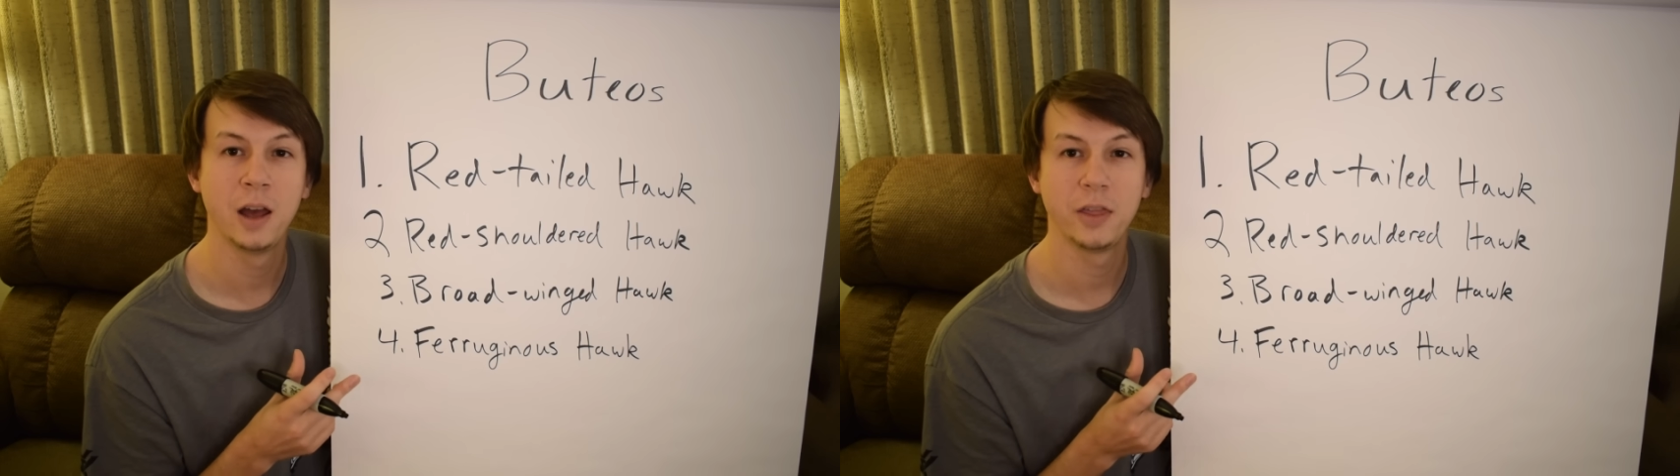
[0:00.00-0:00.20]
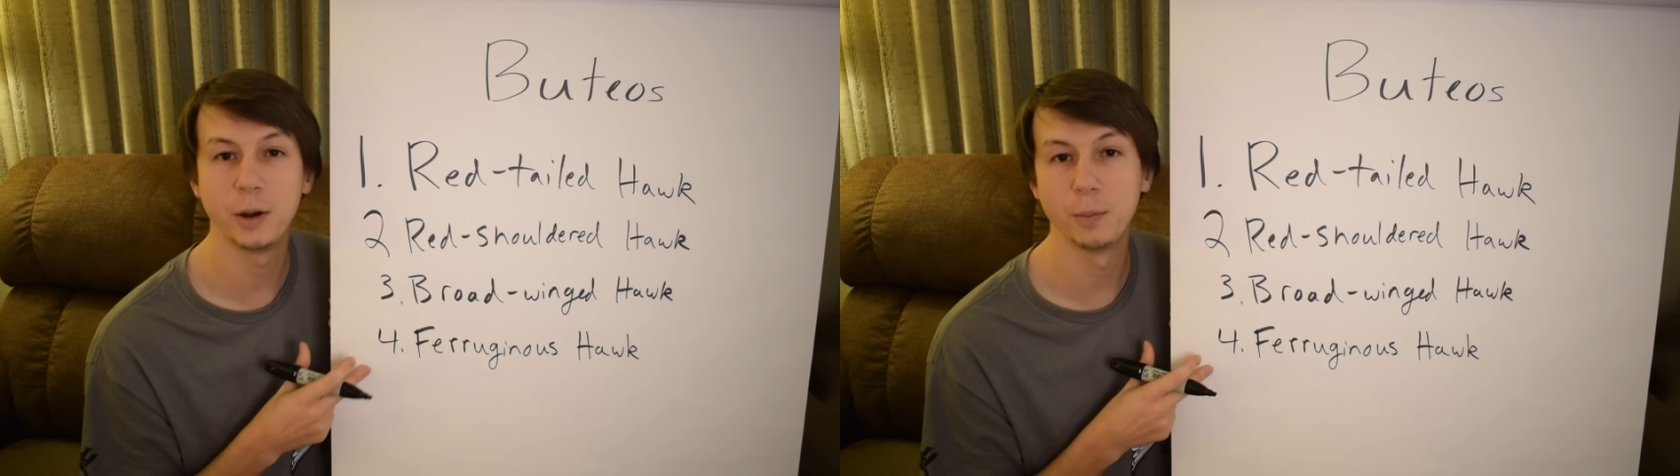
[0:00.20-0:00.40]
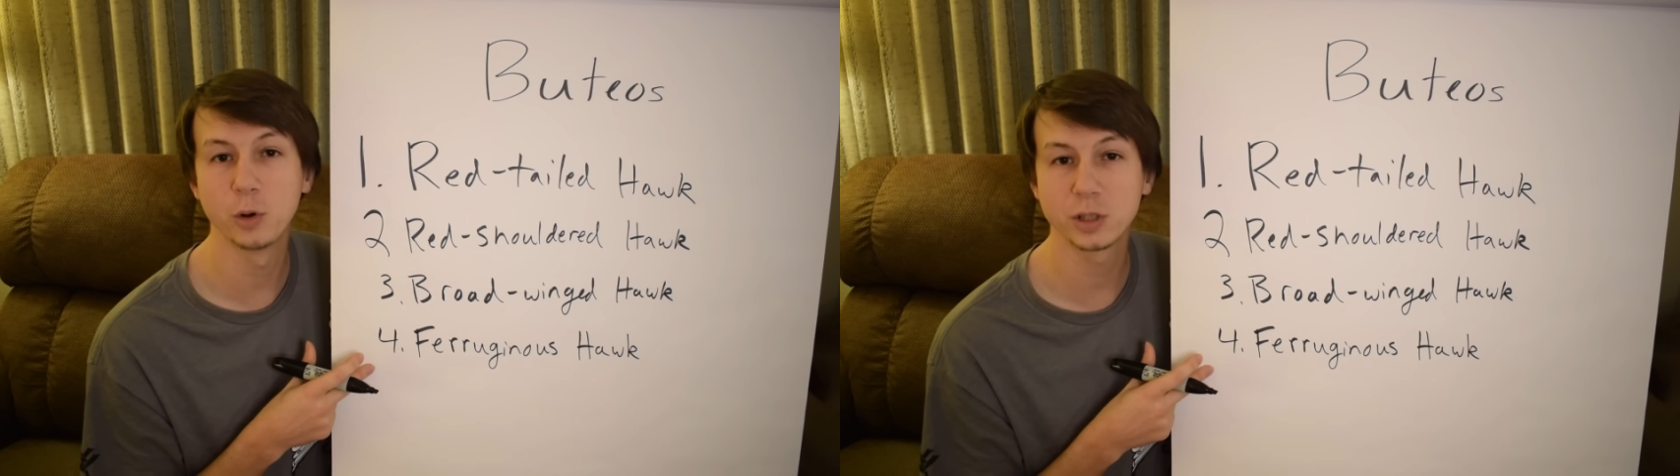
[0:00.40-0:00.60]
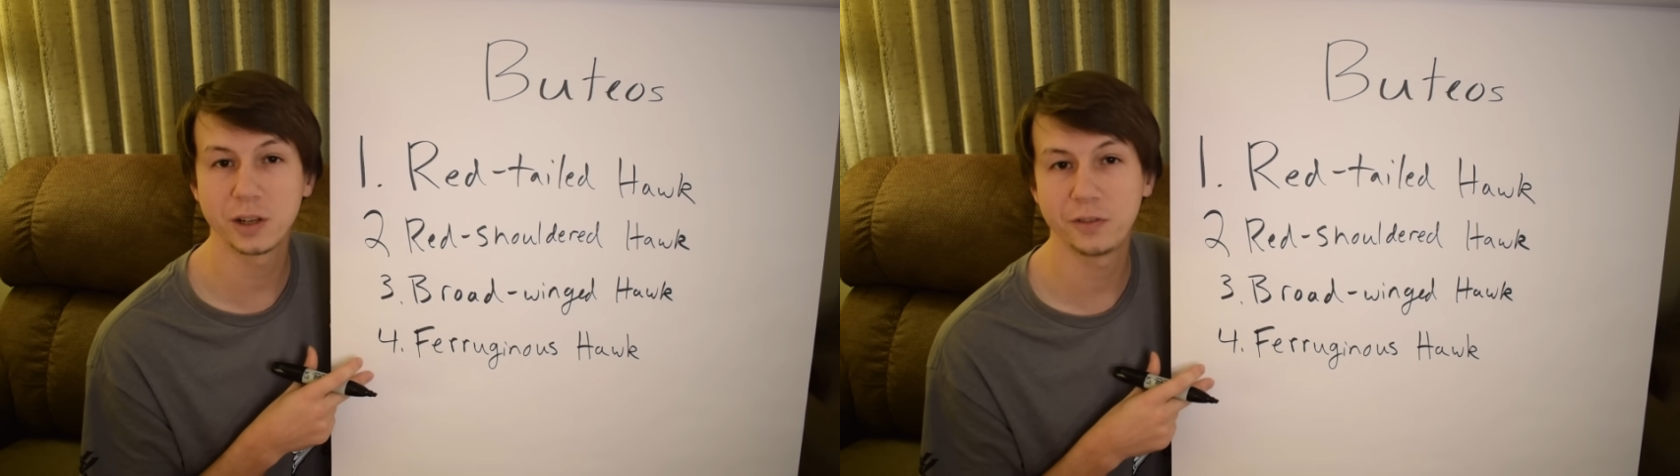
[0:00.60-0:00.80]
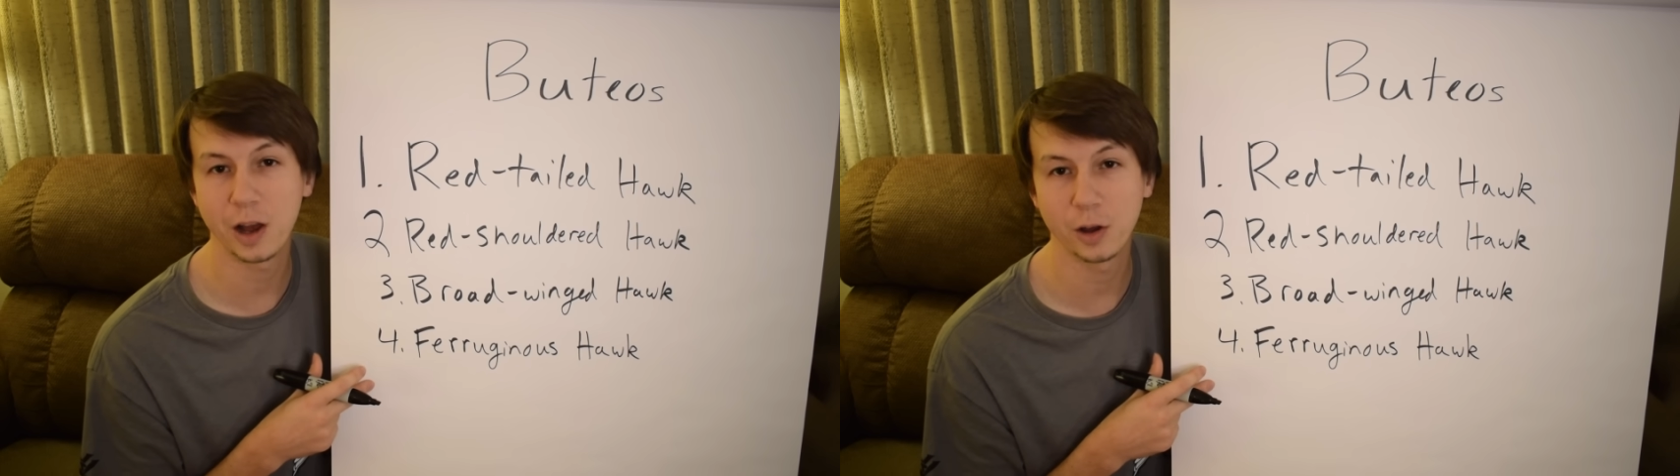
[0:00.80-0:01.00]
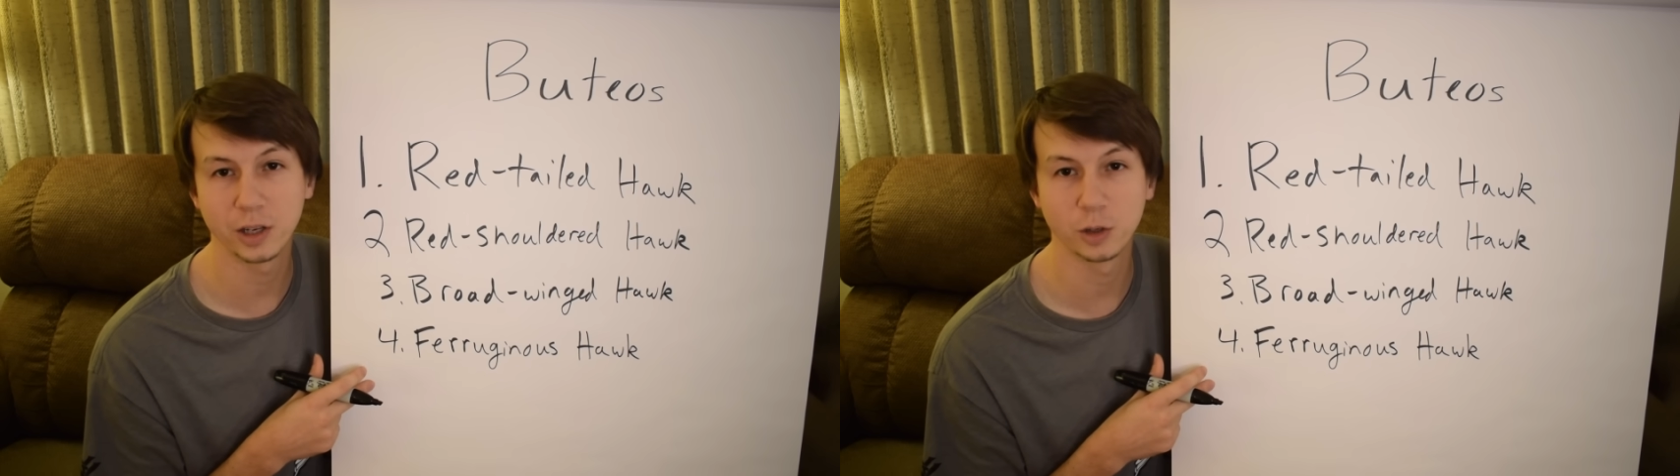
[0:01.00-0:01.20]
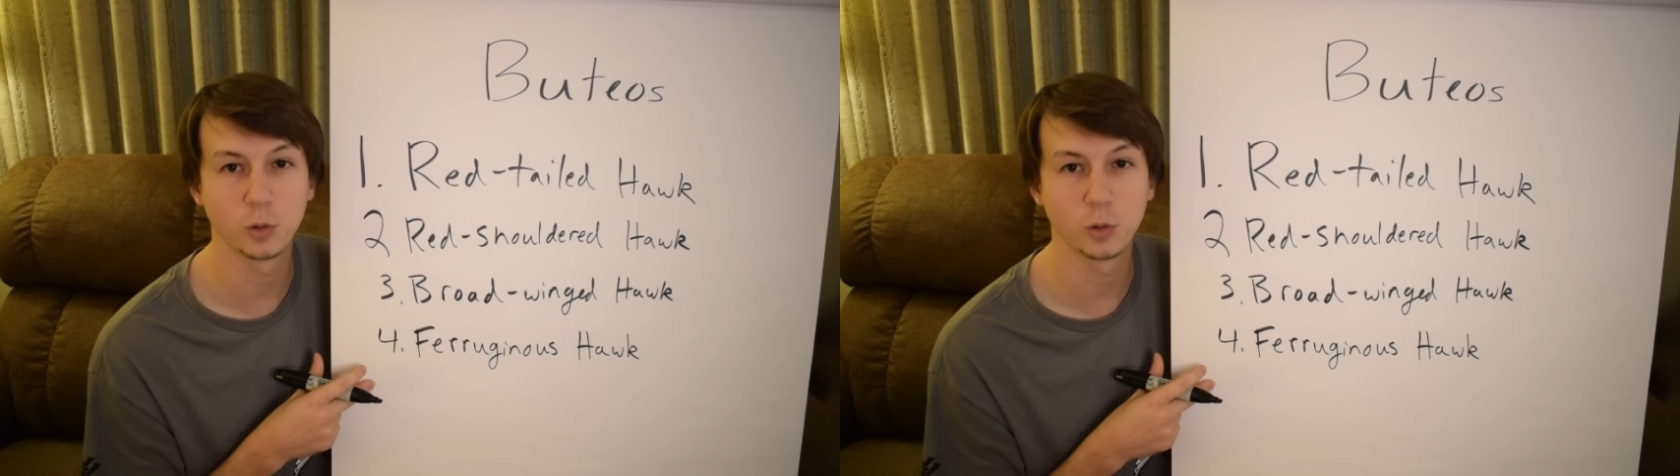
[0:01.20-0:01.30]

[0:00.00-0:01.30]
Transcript: They're mostly found in